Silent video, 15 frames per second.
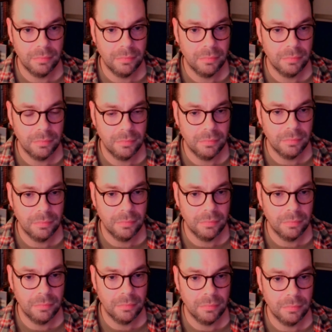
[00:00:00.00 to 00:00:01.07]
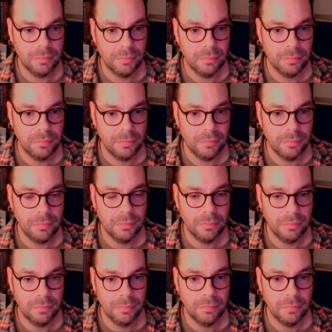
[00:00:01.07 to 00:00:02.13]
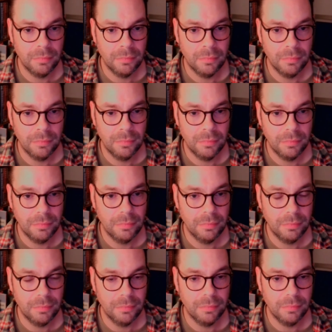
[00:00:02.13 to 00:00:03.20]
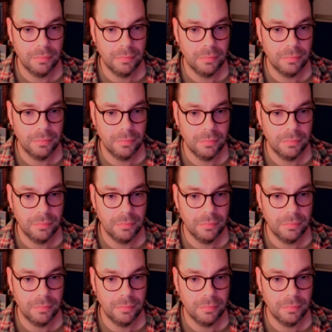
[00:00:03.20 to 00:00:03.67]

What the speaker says: No words are spoken by the person on screen.